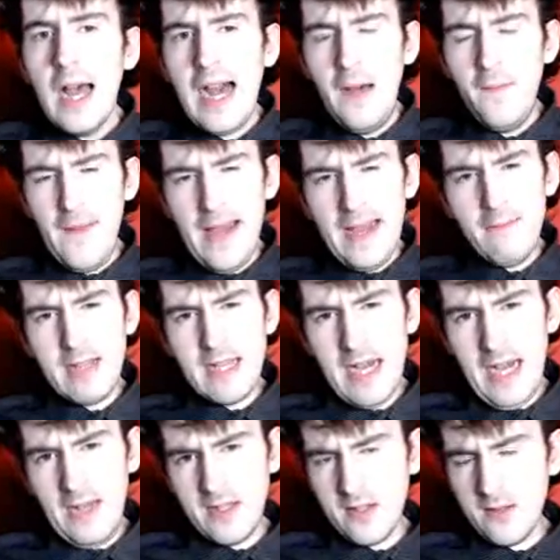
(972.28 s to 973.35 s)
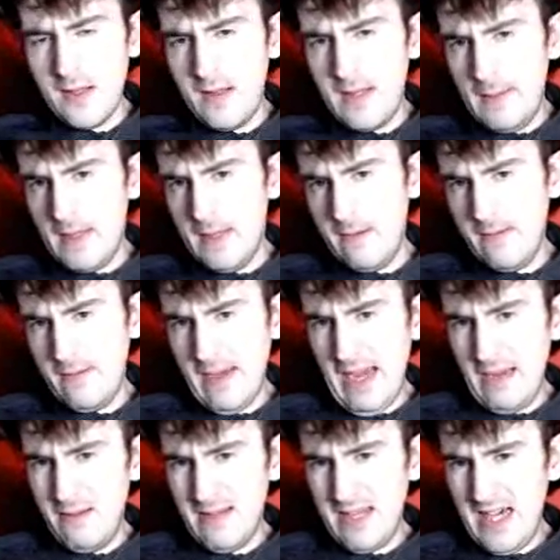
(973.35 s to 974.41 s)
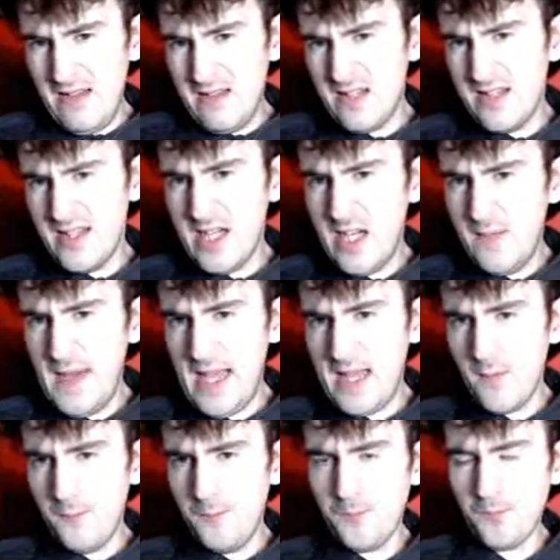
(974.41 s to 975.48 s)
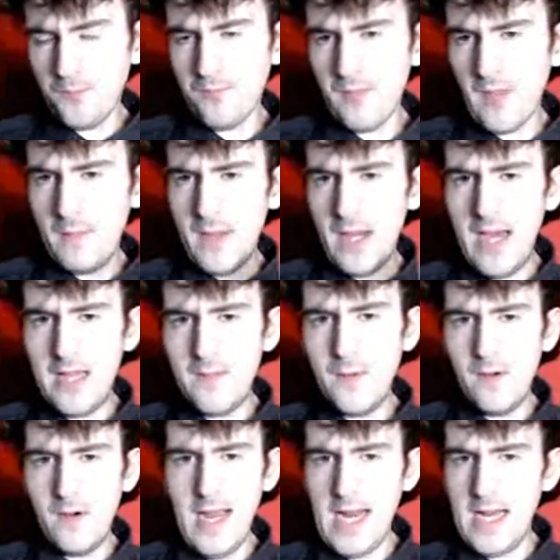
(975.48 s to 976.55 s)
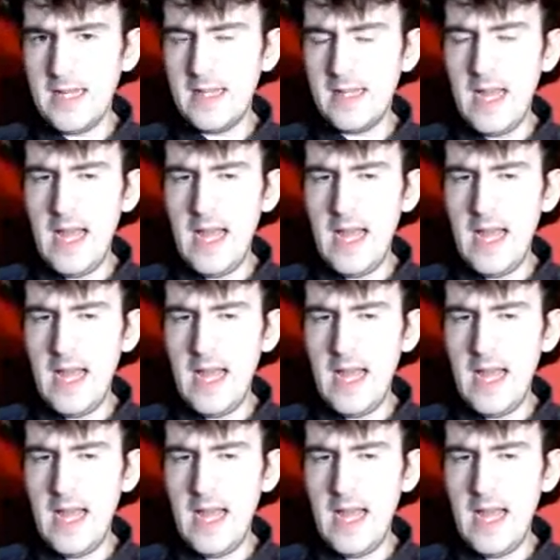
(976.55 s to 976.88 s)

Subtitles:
I think it was kind of, this episode, it was kind of slow a bit at various points.